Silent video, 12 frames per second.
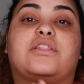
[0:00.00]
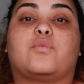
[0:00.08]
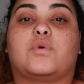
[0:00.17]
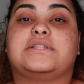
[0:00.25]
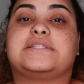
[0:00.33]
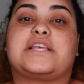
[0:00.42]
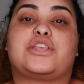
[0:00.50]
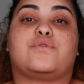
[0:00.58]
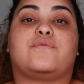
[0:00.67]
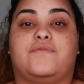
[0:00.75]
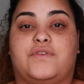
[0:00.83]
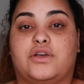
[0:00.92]
the ones that
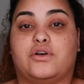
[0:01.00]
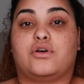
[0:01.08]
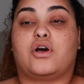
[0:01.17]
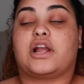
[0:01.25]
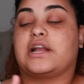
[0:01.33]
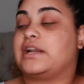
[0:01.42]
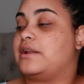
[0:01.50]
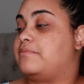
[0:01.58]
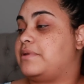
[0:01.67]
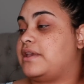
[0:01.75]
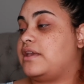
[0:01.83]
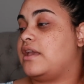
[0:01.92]
you feel are going to
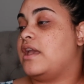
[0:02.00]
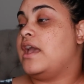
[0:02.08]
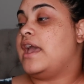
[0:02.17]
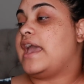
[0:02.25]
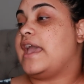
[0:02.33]
be